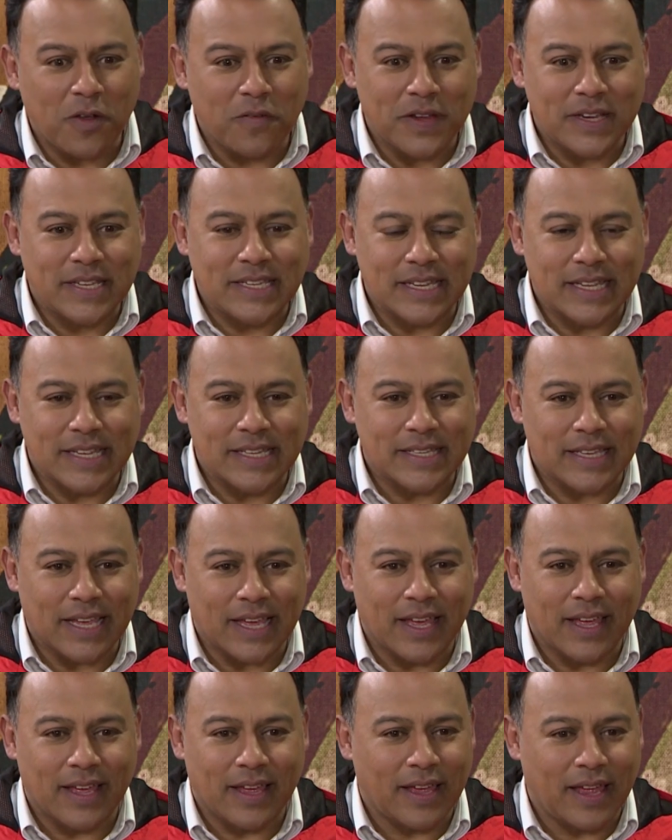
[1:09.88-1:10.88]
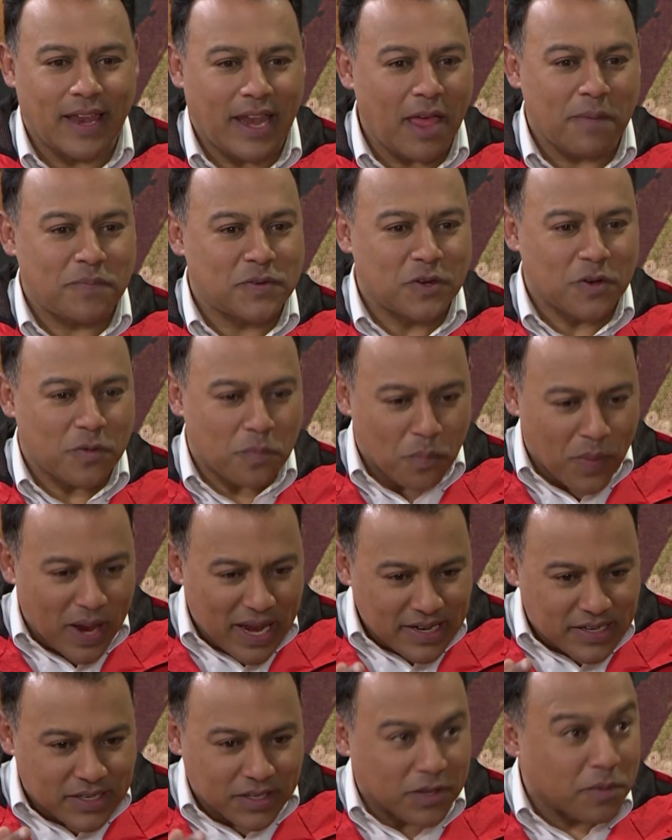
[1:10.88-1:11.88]
lot of it is an absolute
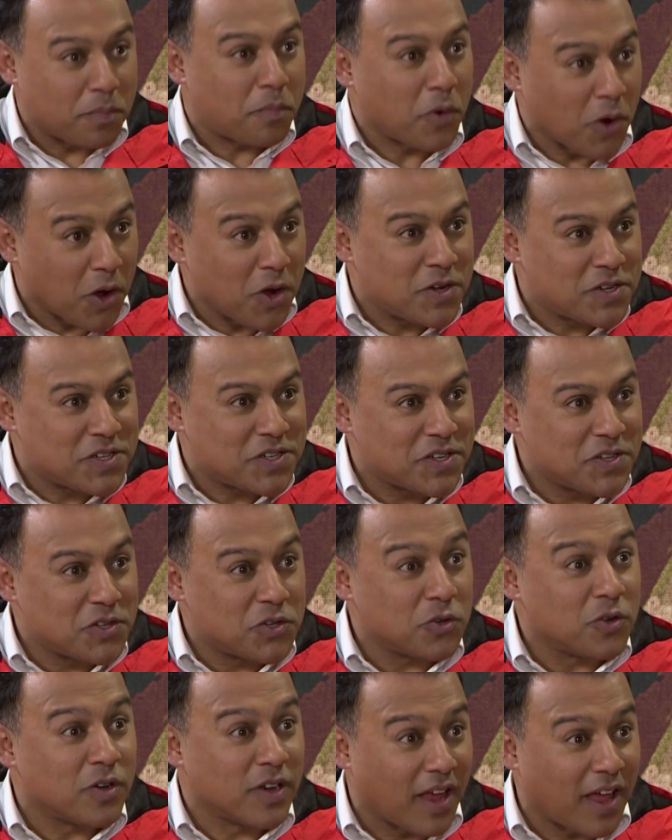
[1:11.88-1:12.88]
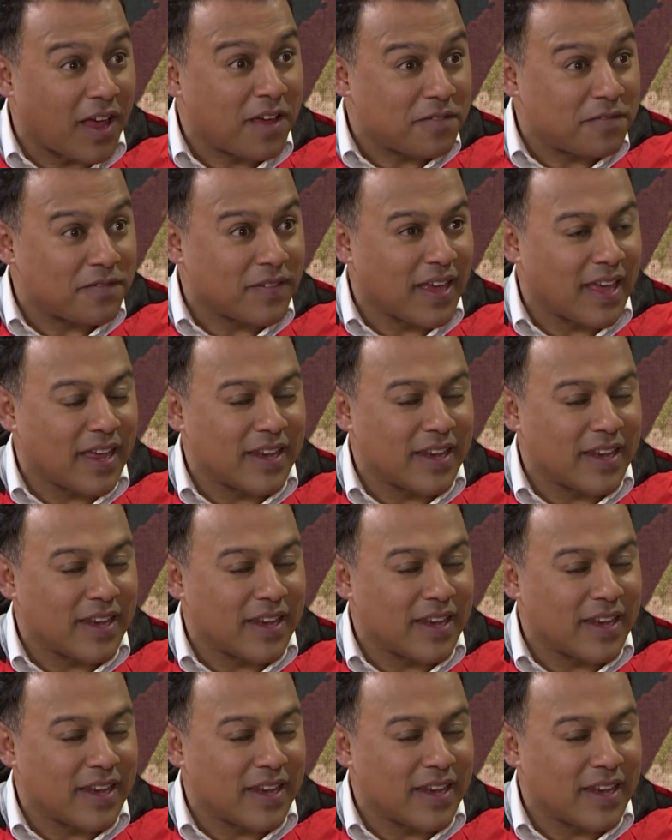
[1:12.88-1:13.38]
mental approach to okay. life.